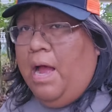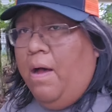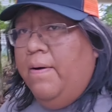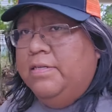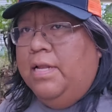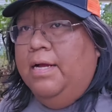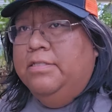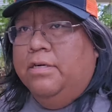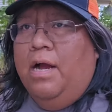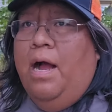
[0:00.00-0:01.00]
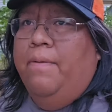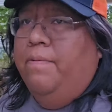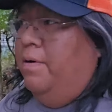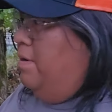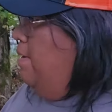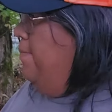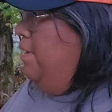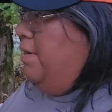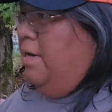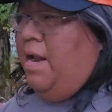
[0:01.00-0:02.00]
I always like dry wood. I
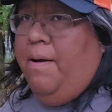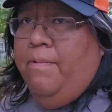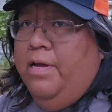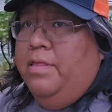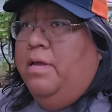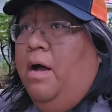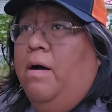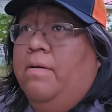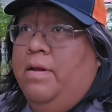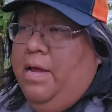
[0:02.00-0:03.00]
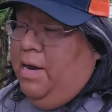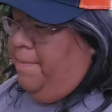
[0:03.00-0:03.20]
mean, and I'm with y'all on that.